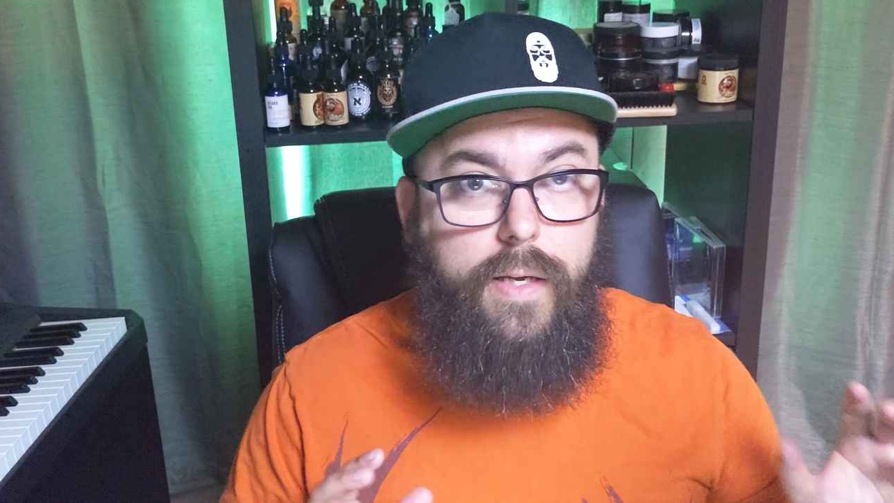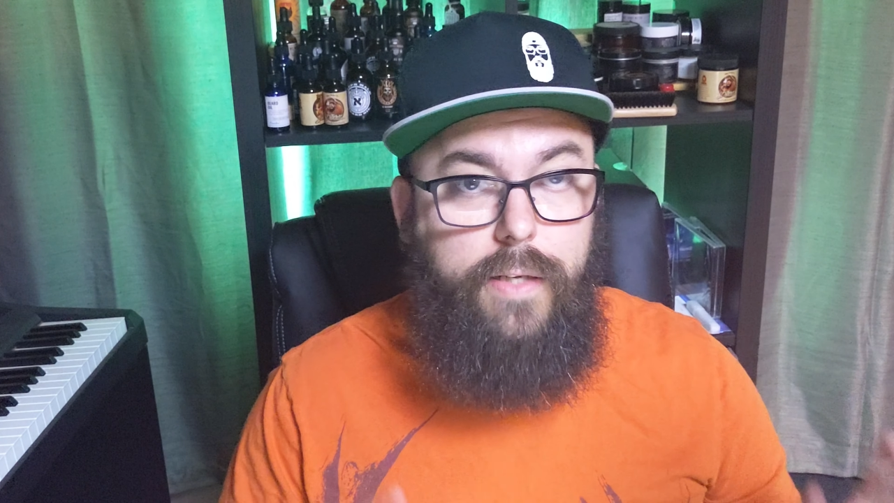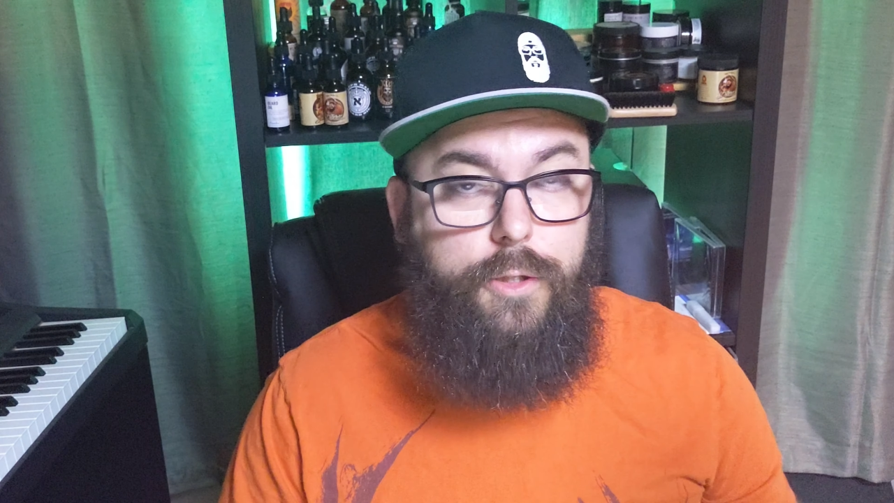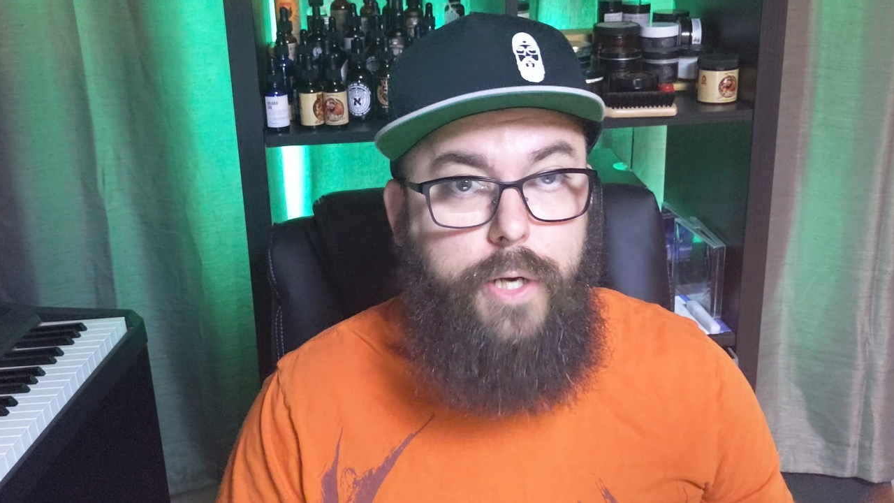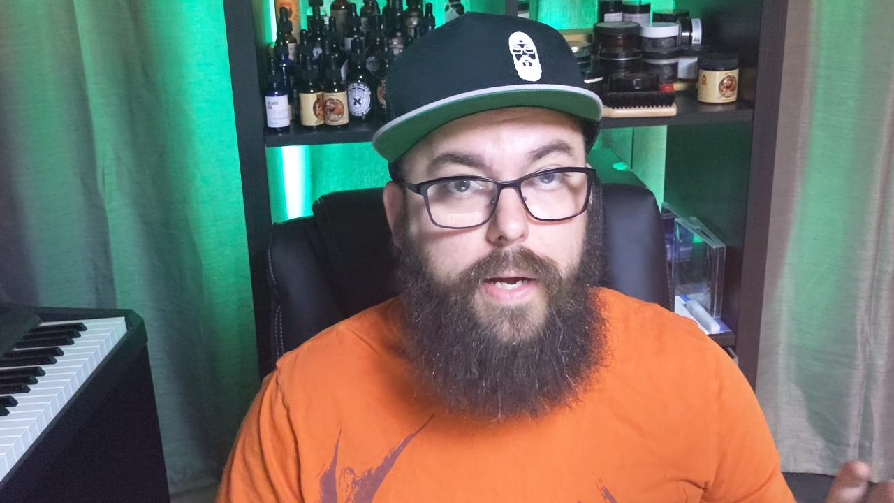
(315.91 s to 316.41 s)
get
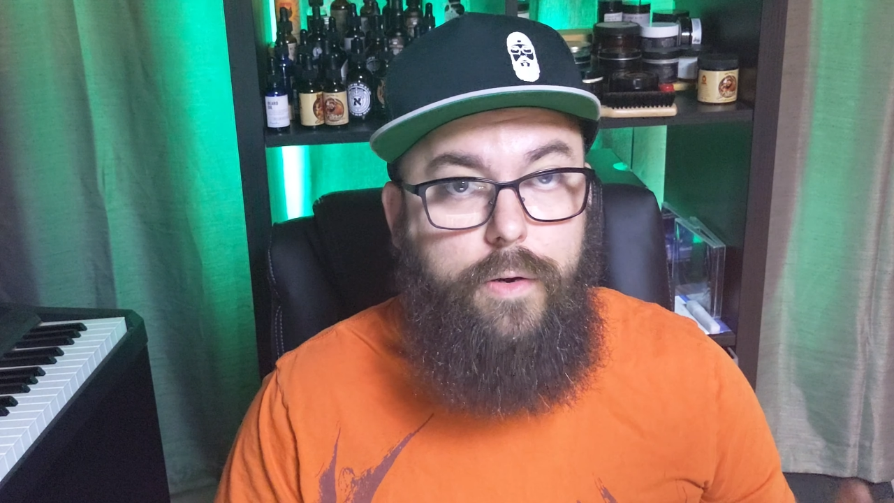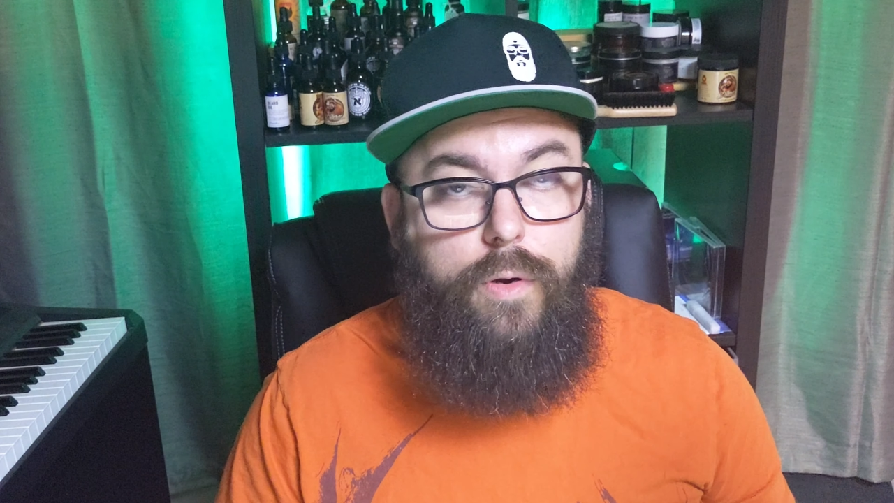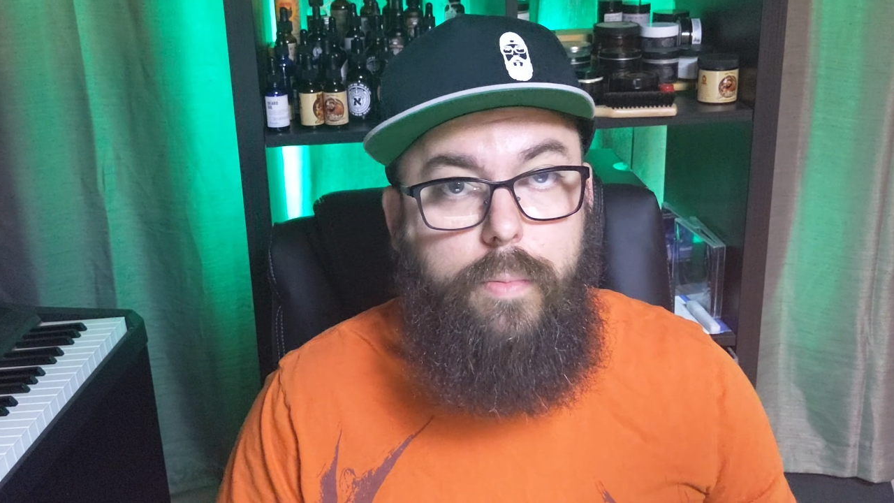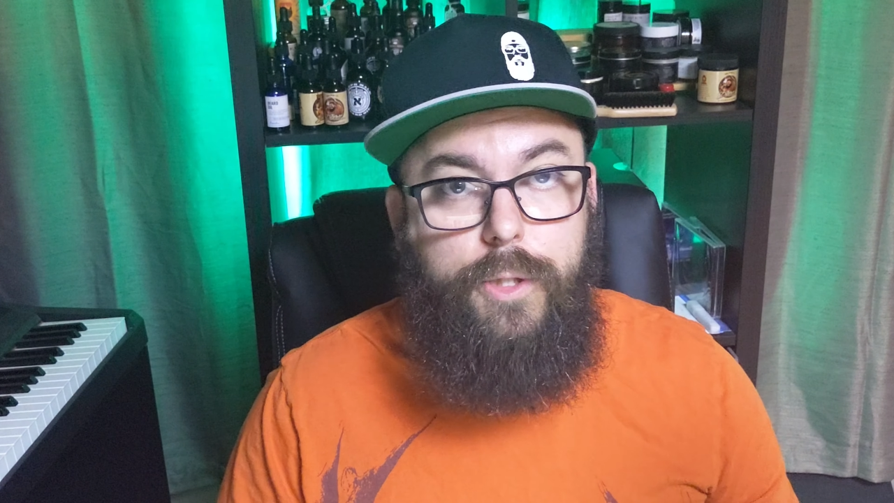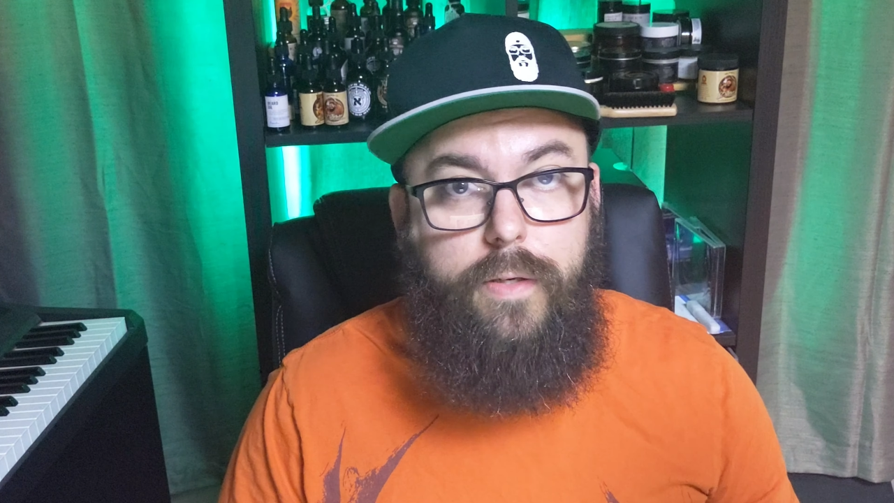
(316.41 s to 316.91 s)
to try out a
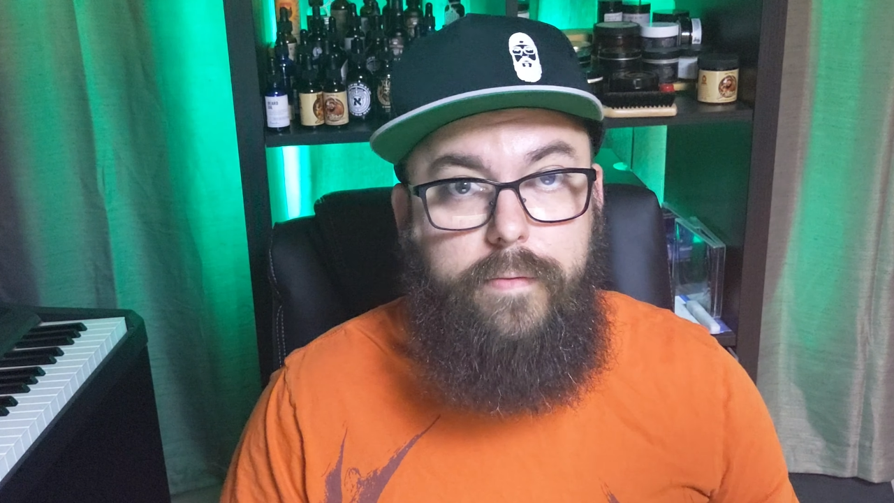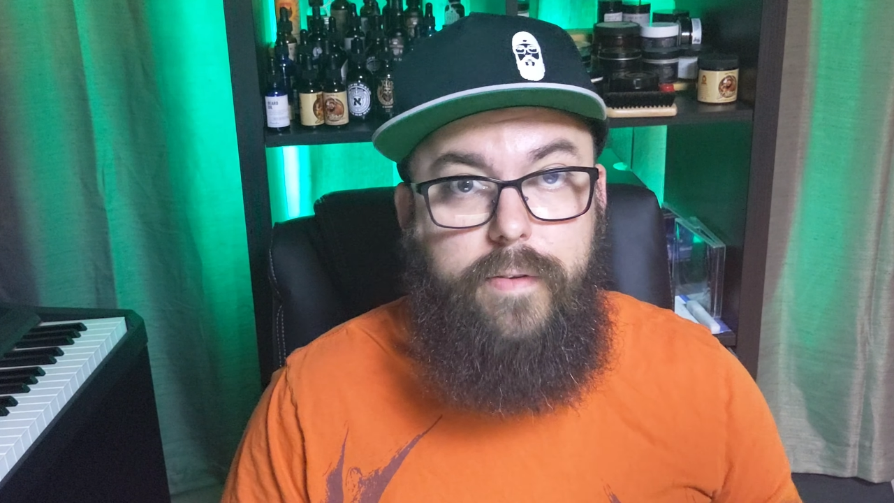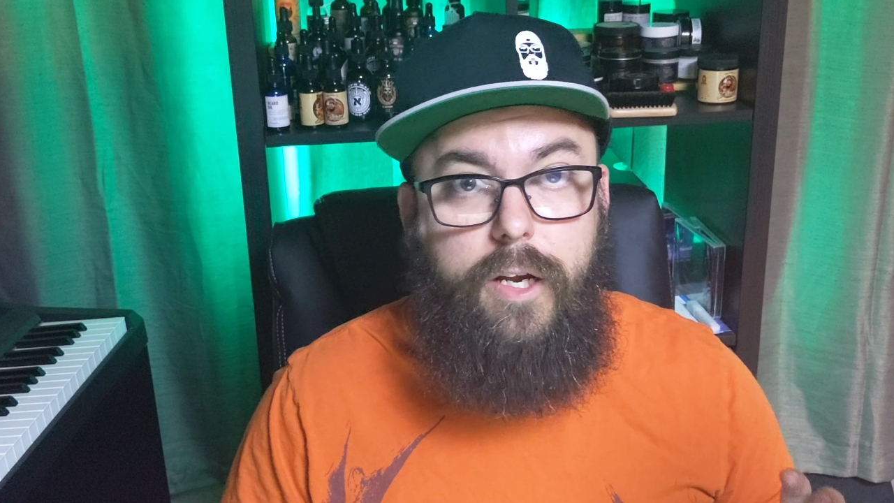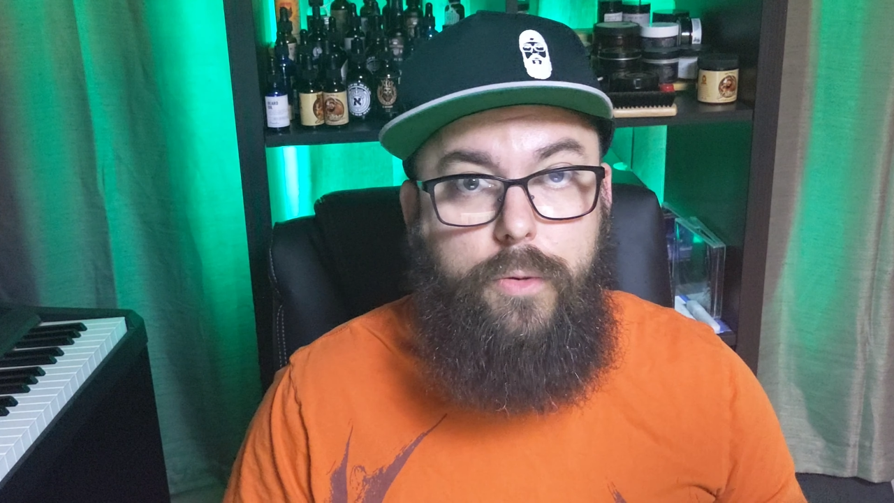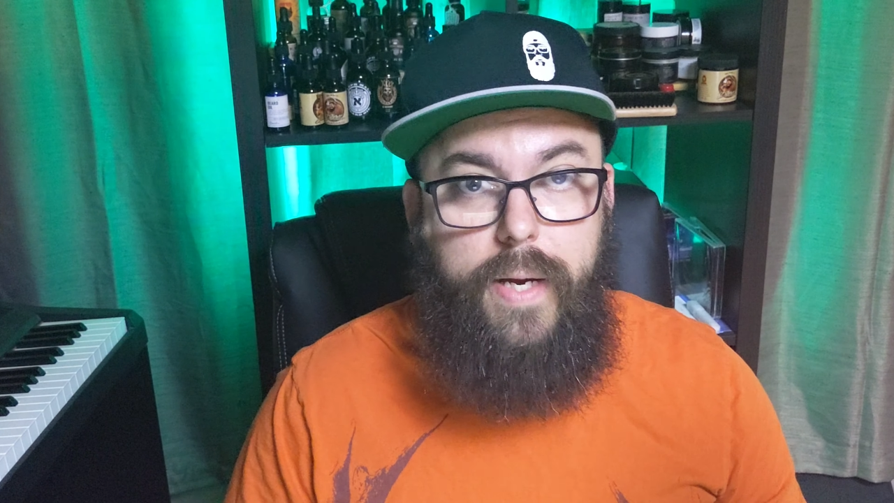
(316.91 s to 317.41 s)
whole bunch
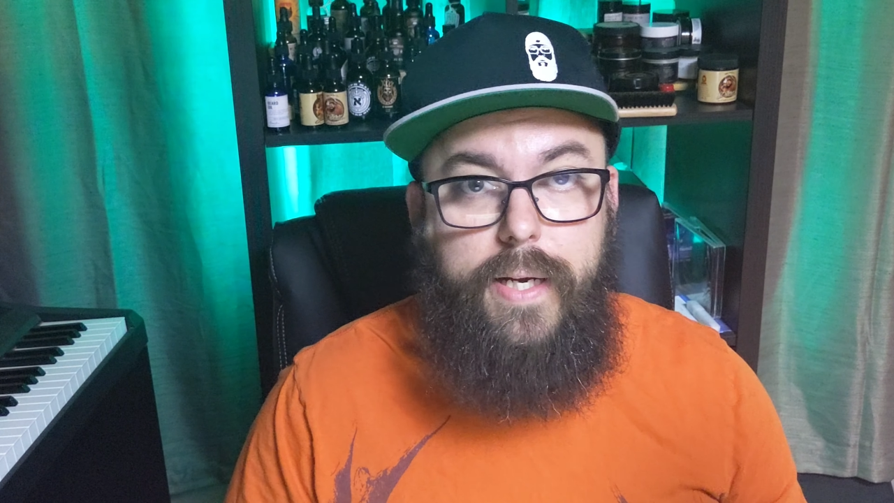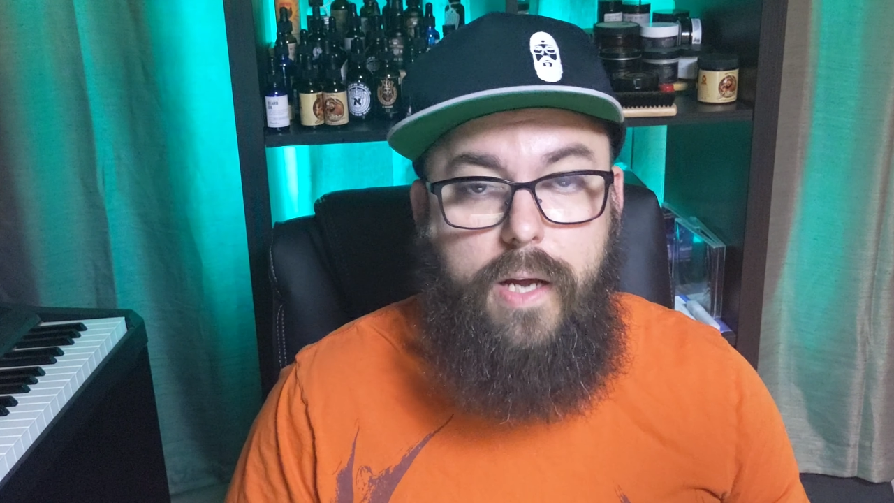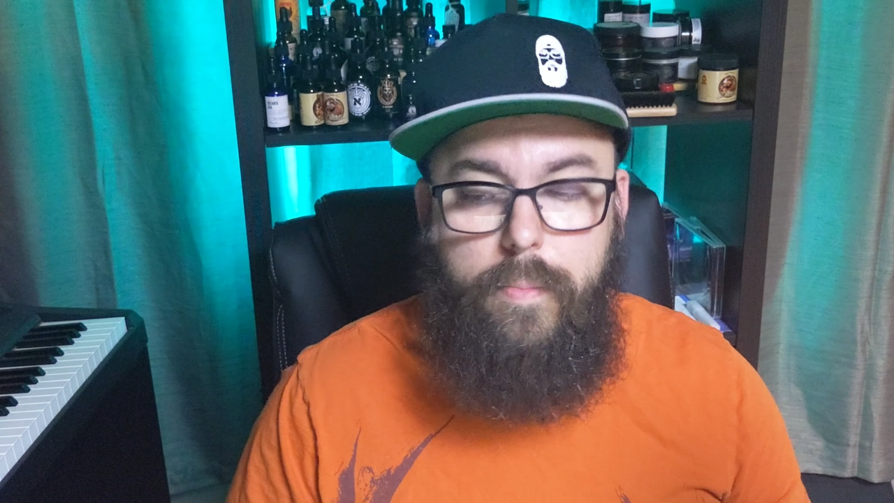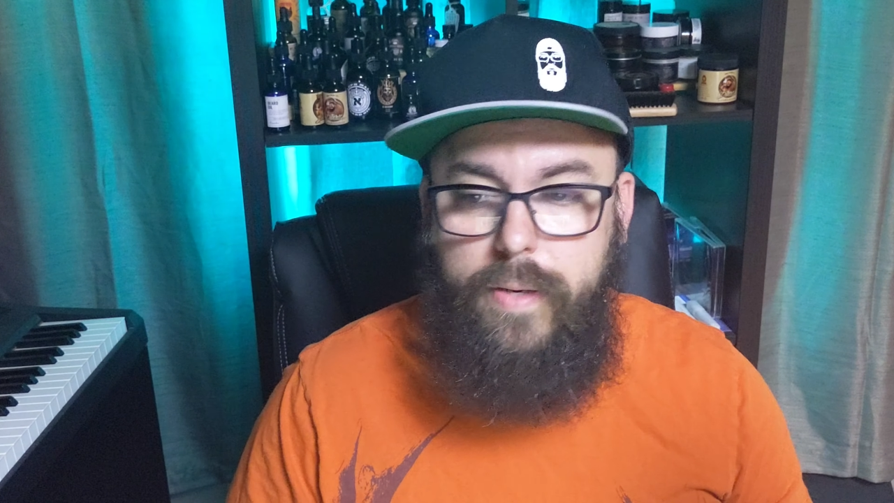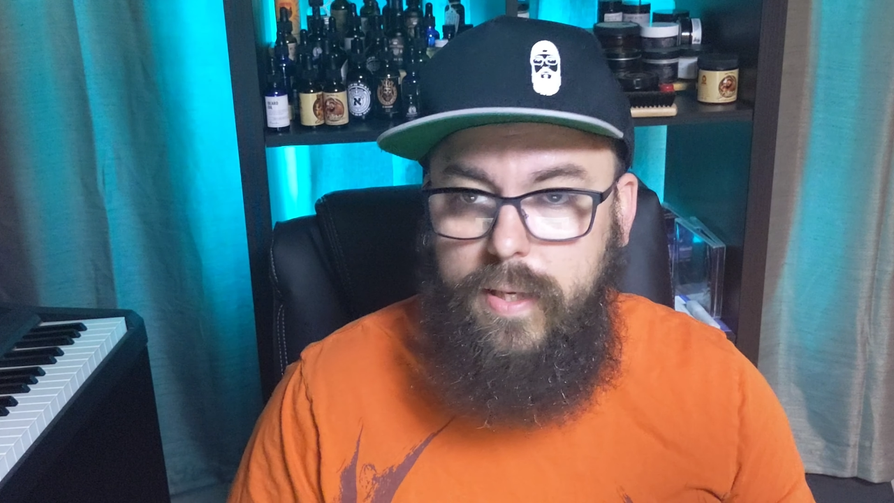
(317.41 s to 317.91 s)
of great
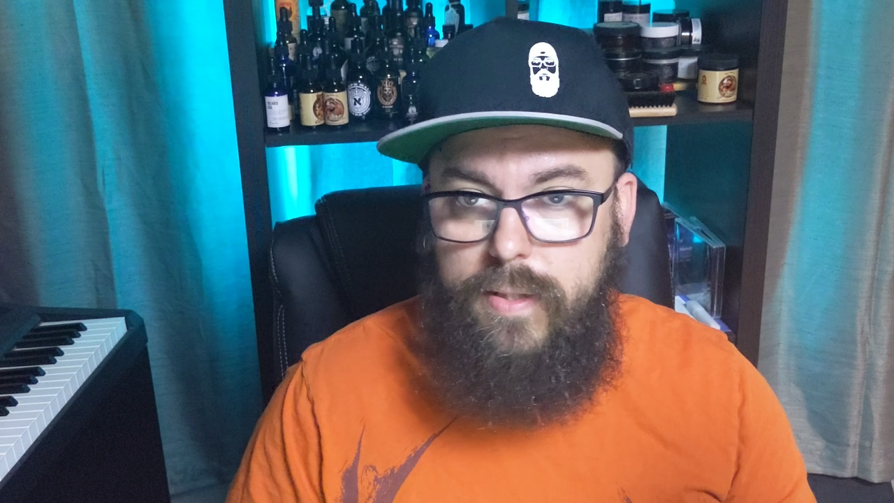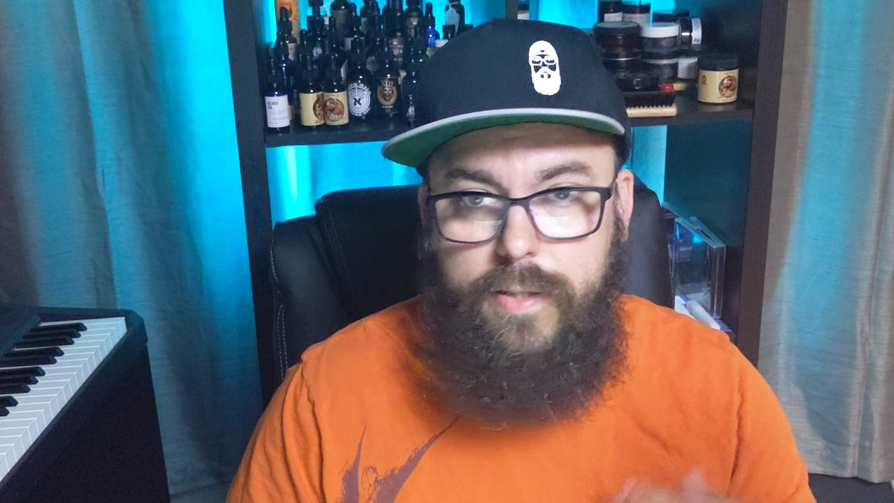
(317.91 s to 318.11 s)
companies,